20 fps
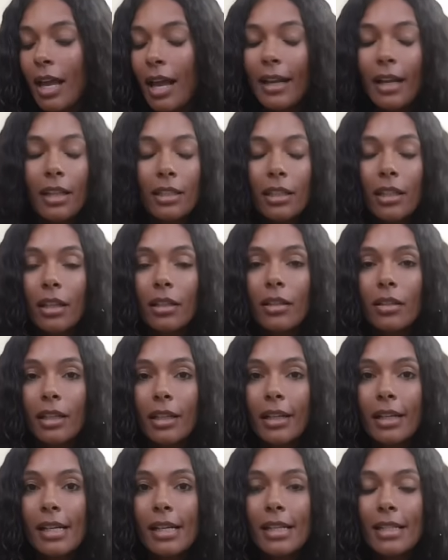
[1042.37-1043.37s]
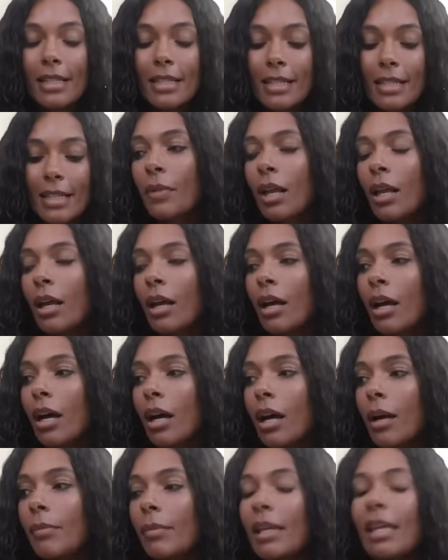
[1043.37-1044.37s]
got it on clearance.
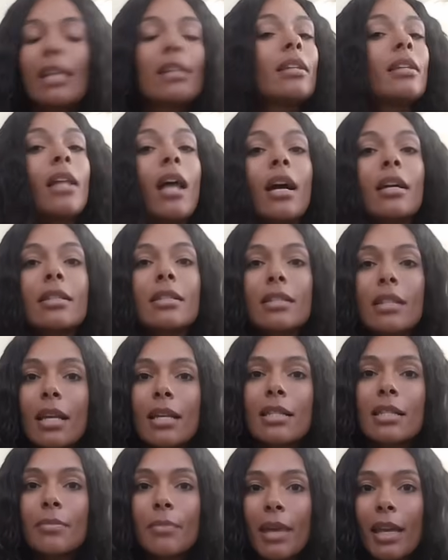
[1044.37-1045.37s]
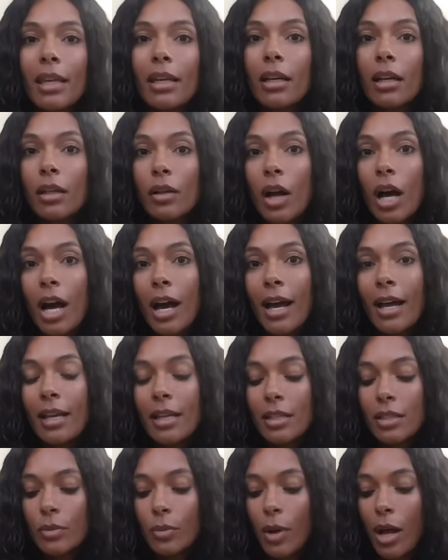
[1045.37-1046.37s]
Helinox does make a cot
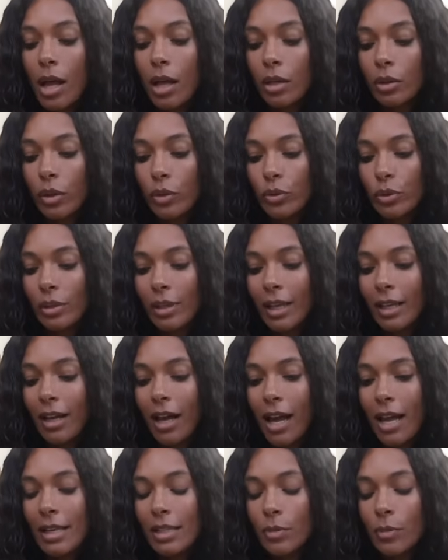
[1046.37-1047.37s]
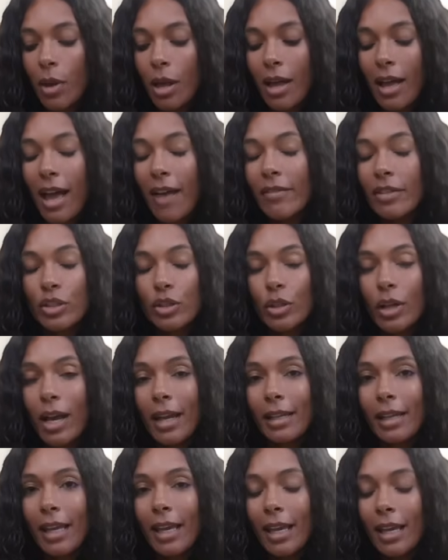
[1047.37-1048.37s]
as well, an ultralight cot as well. I haven't
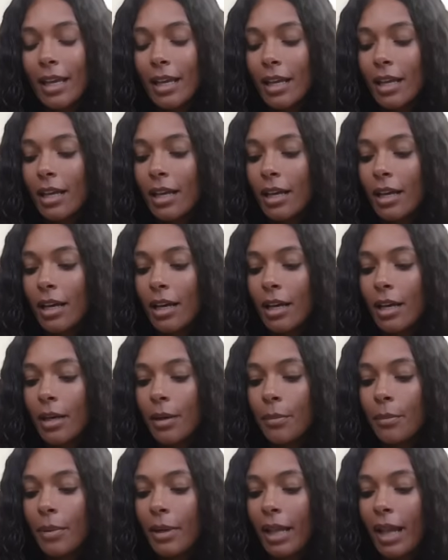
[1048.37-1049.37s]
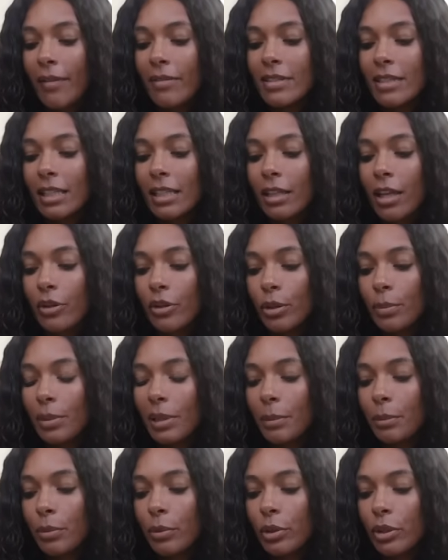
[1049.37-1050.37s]
tried it, but I've seen other
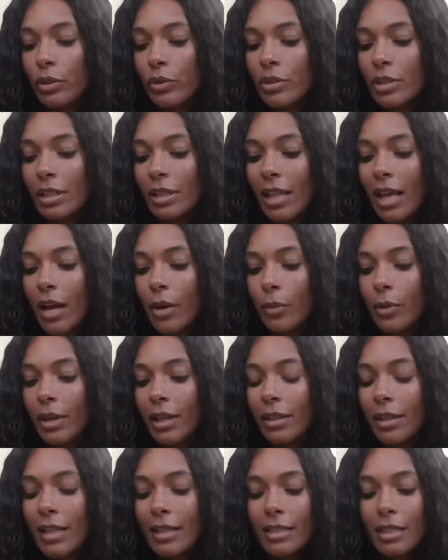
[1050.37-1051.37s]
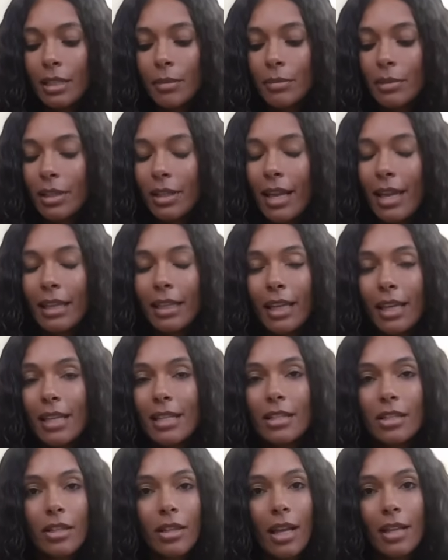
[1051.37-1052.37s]
people using that one that seem to like
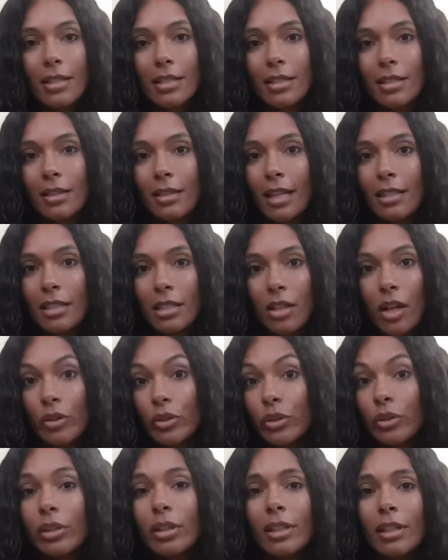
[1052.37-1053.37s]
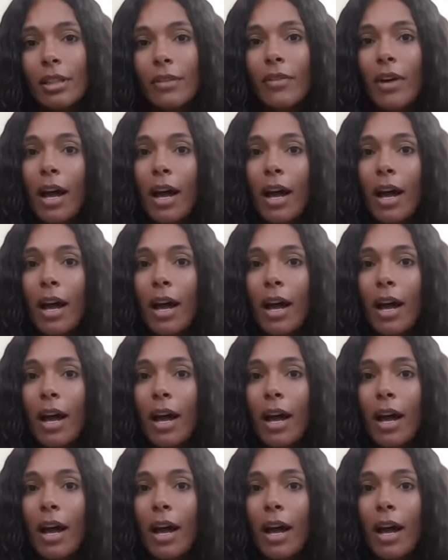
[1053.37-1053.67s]
it, so that's an alternative